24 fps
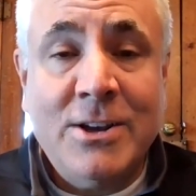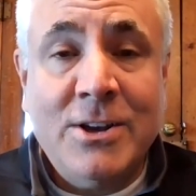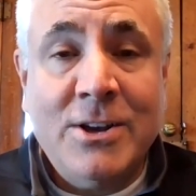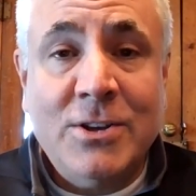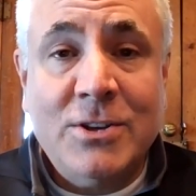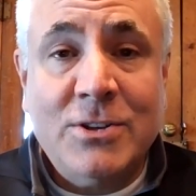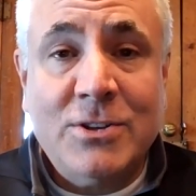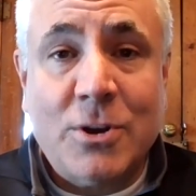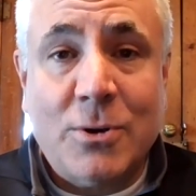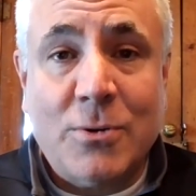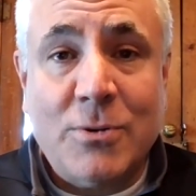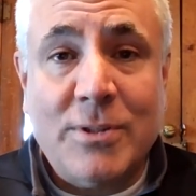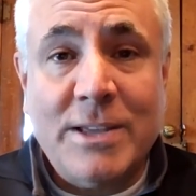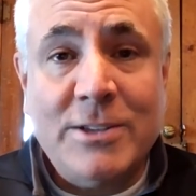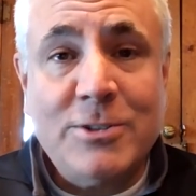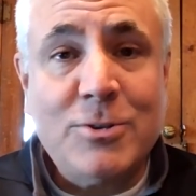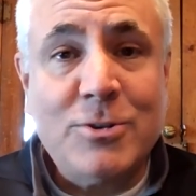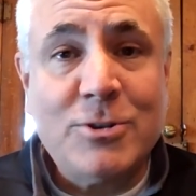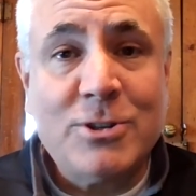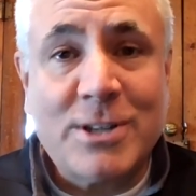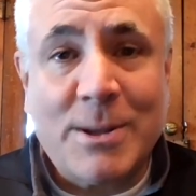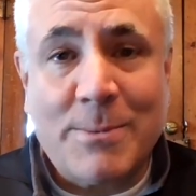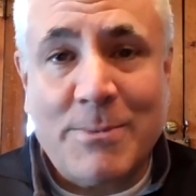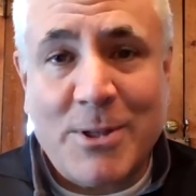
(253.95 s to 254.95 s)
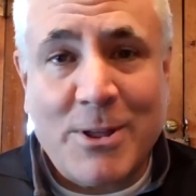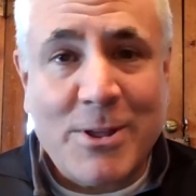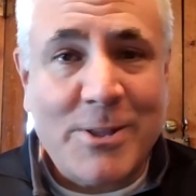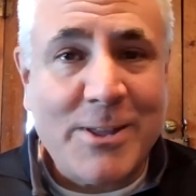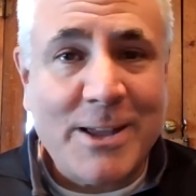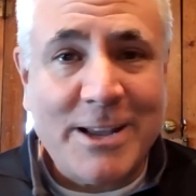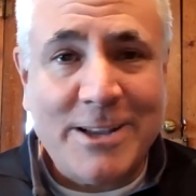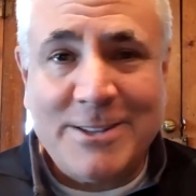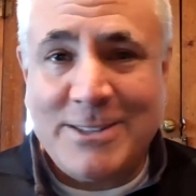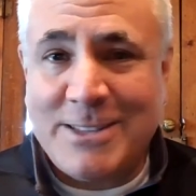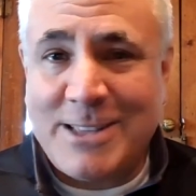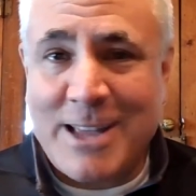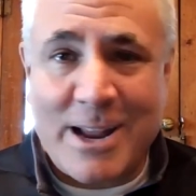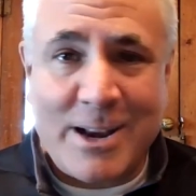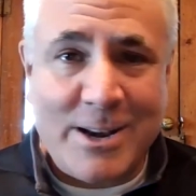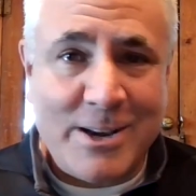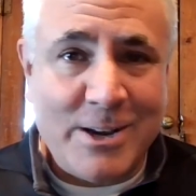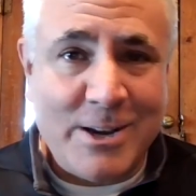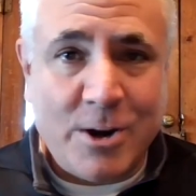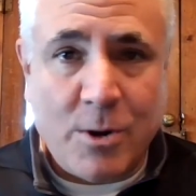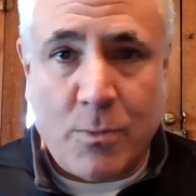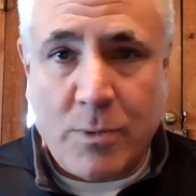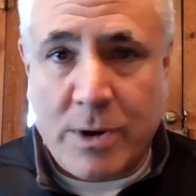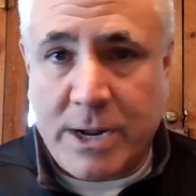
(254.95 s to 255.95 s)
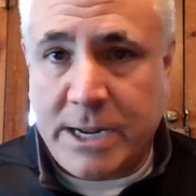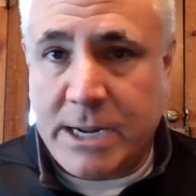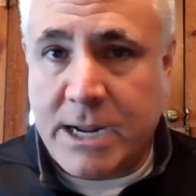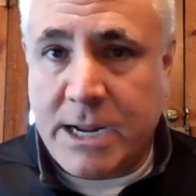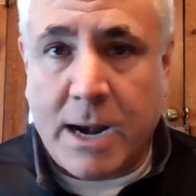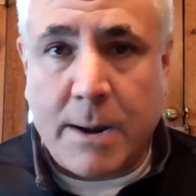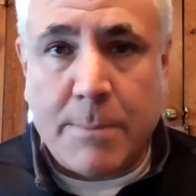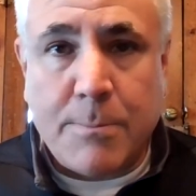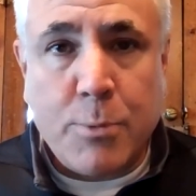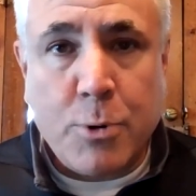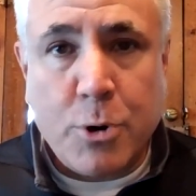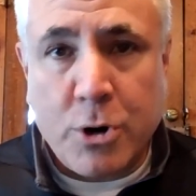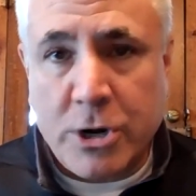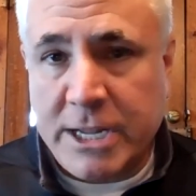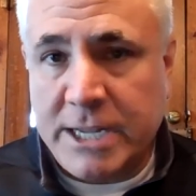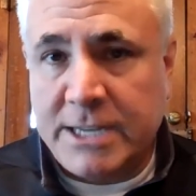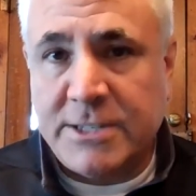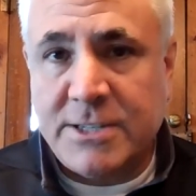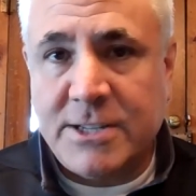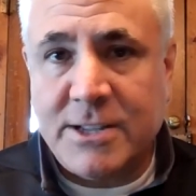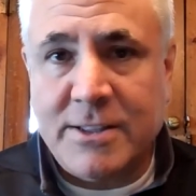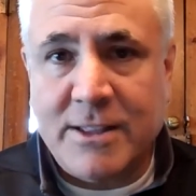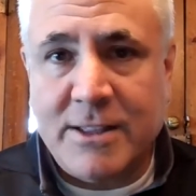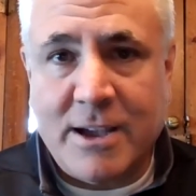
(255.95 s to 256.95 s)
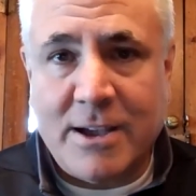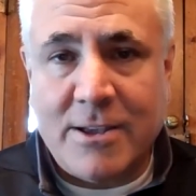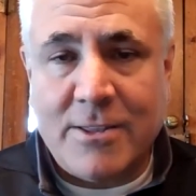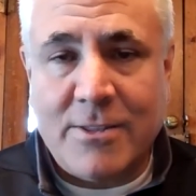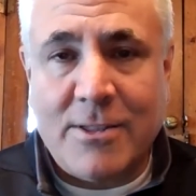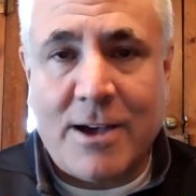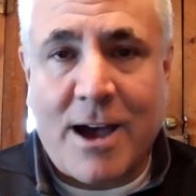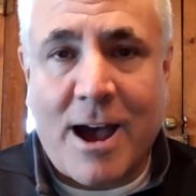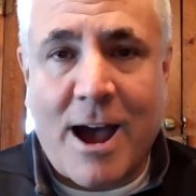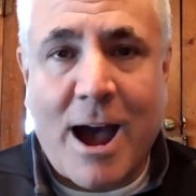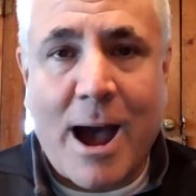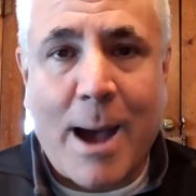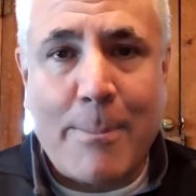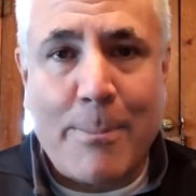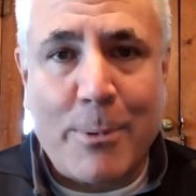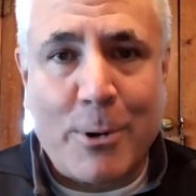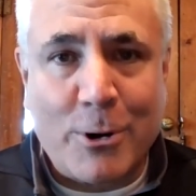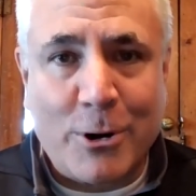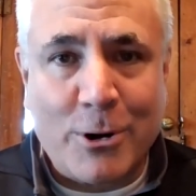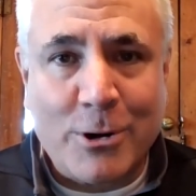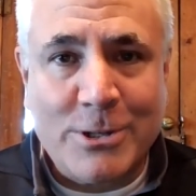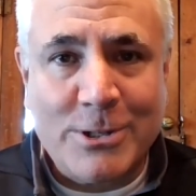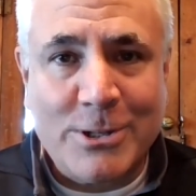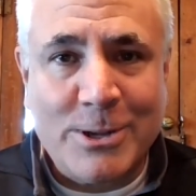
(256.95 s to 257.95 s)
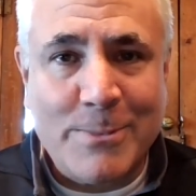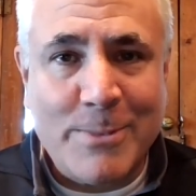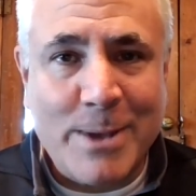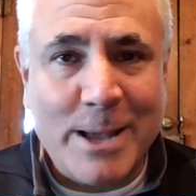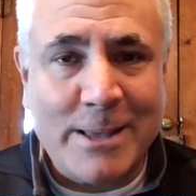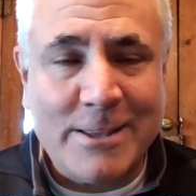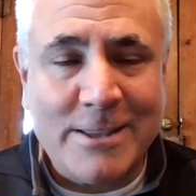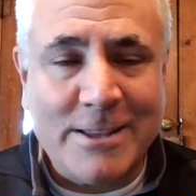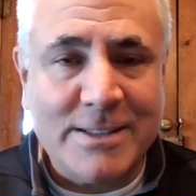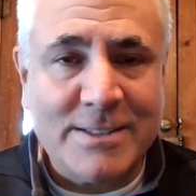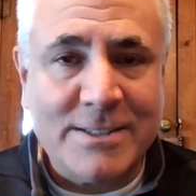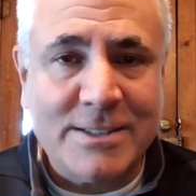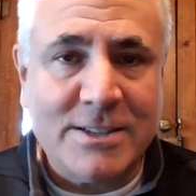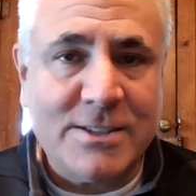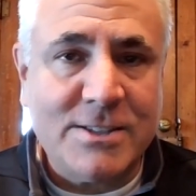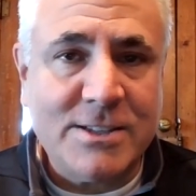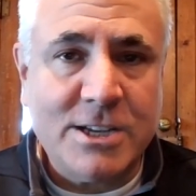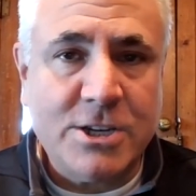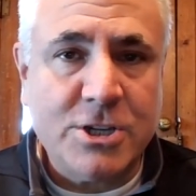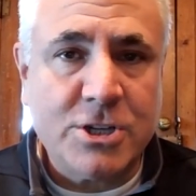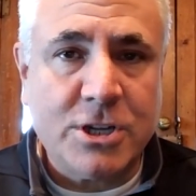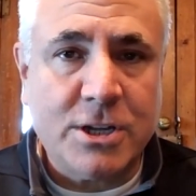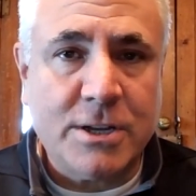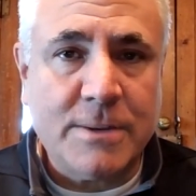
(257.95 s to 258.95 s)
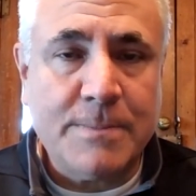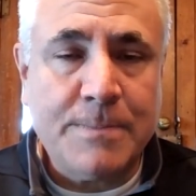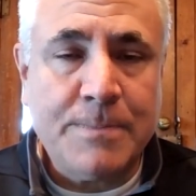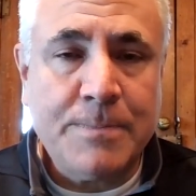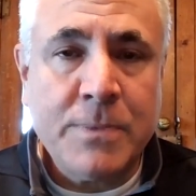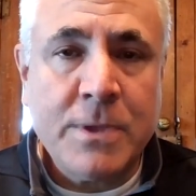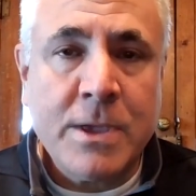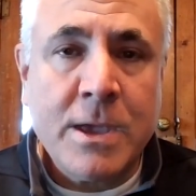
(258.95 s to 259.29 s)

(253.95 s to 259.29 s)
So these are some of the things that we kind of put into the hopper to make this decision.